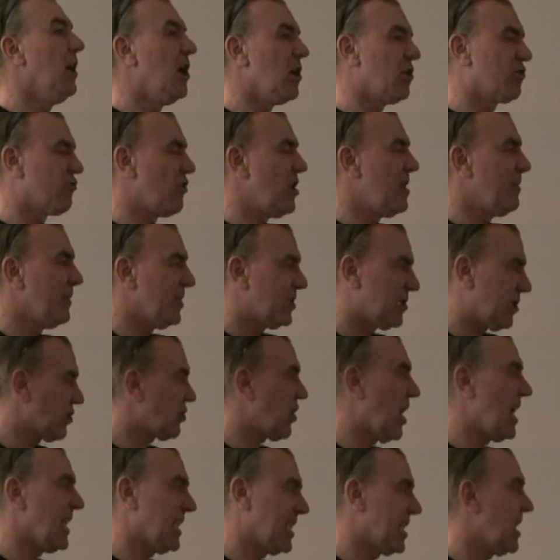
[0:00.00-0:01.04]
agreements to
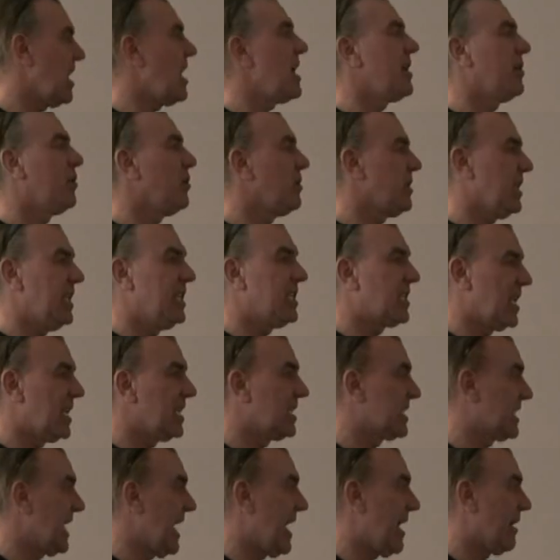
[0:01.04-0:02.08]
try and tighten all these
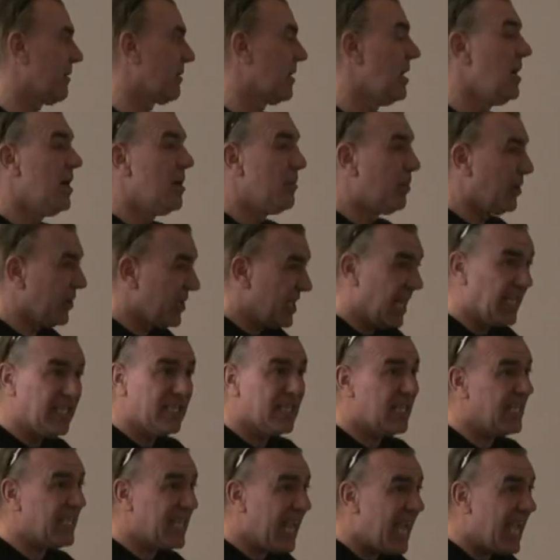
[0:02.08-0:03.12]
things down. But at the end
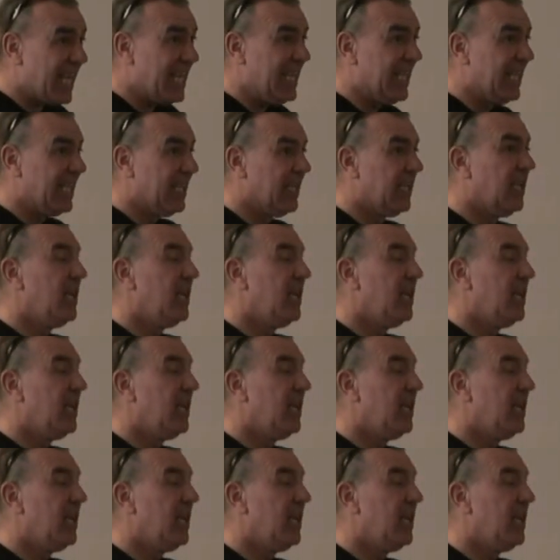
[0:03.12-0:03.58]
of the day,